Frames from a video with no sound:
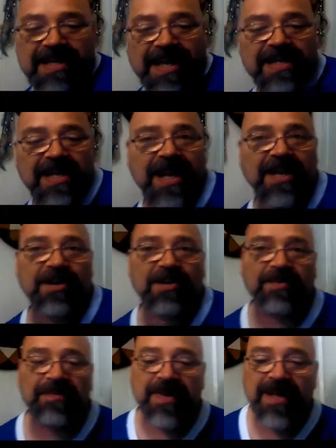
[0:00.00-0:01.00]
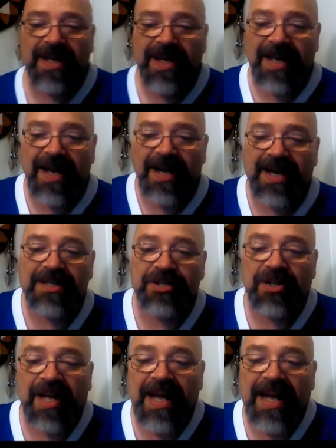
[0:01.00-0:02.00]
San Diego,
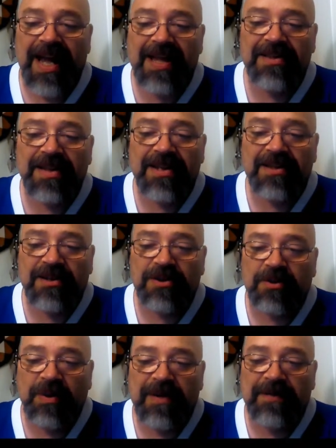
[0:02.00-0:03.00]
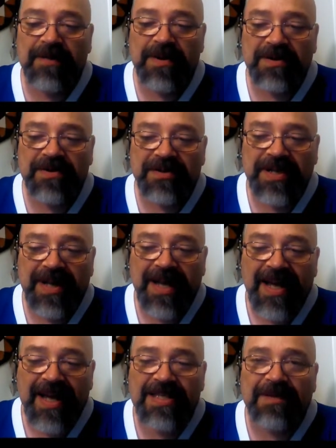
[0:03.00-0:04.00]
July 18th and 21st.
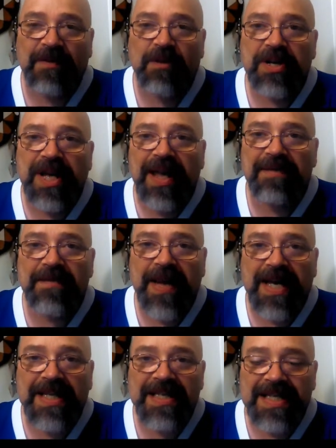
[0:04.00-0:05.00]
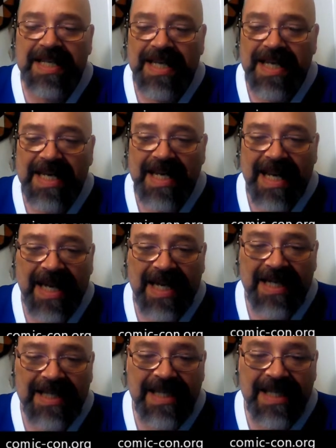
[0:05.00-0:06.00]
It's a 4-day event.
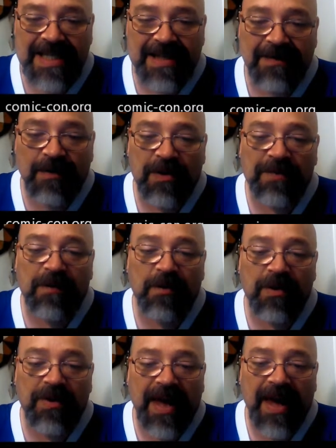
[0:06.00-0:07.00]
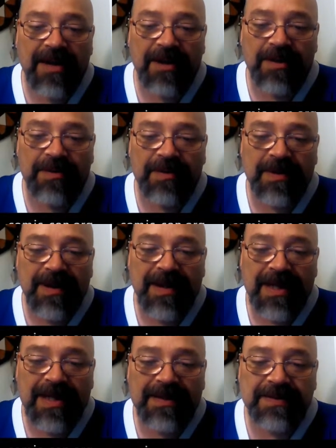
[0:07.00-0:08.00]
It's the 44th annual
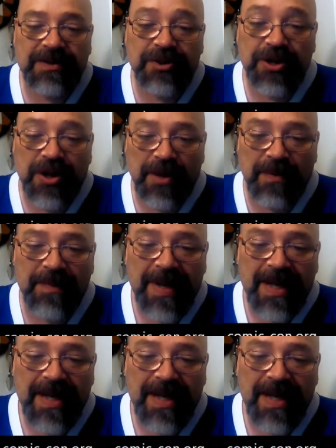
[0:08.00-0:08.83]
show.